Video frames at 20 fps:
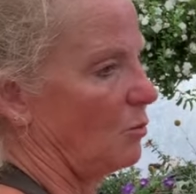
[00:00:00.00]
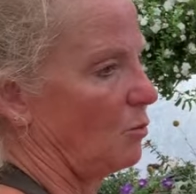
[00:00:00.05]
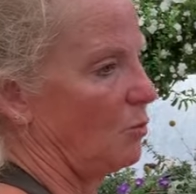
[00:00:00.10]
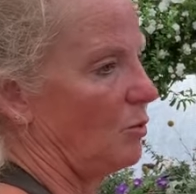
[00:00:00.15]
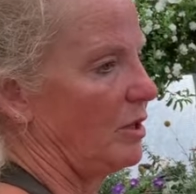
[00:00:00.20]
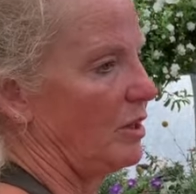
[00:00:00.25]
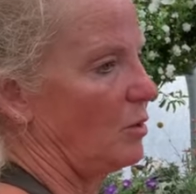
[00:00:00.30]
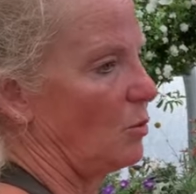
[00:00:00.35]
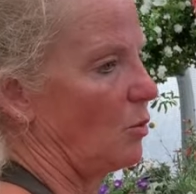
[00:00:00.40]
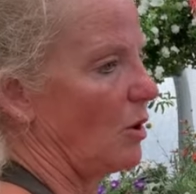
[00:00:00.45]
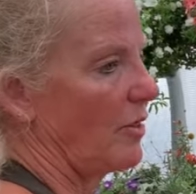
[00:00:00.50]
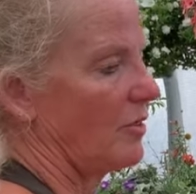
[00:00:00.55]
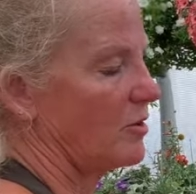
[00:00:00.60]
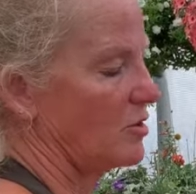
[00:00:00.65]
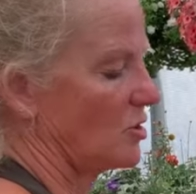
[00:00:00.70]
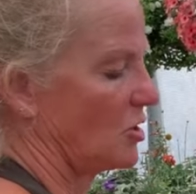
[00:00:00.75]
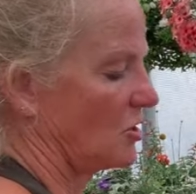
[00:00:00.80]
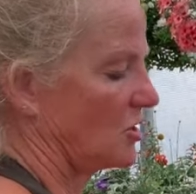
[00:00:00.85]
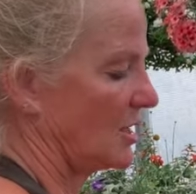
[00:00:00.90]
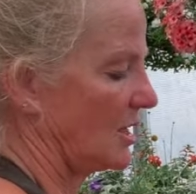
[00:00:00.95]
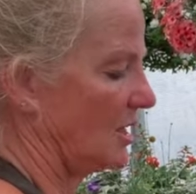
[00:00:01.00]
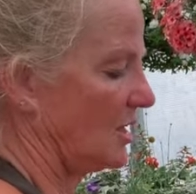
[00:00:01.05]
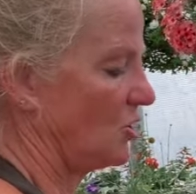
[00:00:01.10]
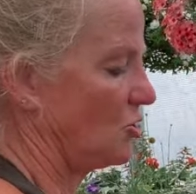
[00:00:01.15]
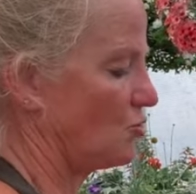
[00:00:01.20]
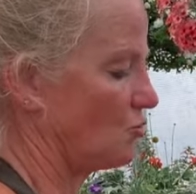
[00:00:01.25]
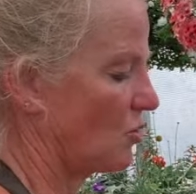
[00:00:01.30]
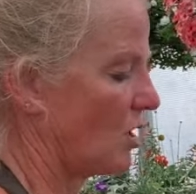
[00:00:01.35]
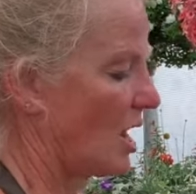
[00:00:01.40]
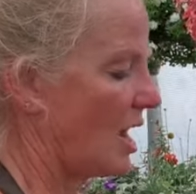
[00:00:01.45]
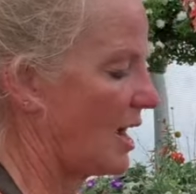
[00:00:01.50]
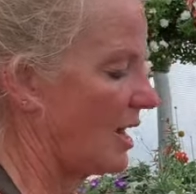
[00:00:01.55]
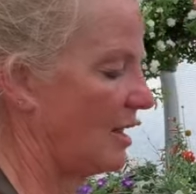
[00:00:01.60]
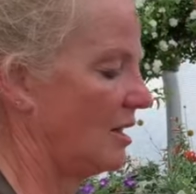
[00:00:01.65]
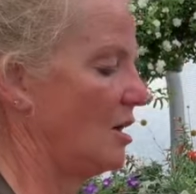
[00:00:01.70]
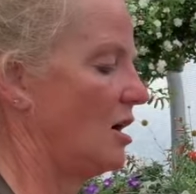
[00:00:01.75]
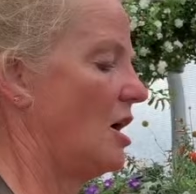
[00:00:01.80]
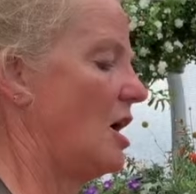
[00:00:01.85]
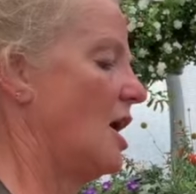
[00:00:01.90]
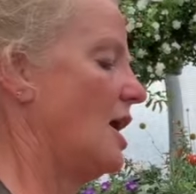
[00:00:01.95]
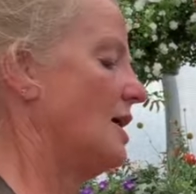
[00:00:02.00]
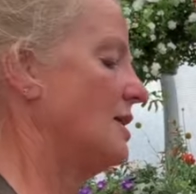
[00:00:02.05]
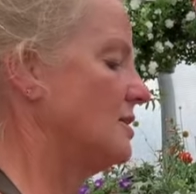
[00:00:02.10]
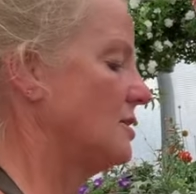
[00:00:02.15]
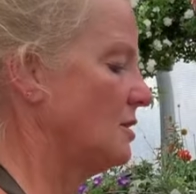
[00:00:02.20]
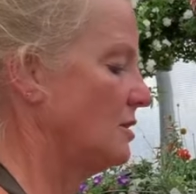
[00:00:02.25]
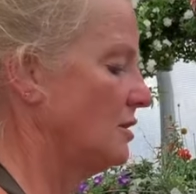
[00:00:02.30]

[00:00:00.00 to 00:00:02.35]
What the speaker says: when the weather starts getting dry and hot,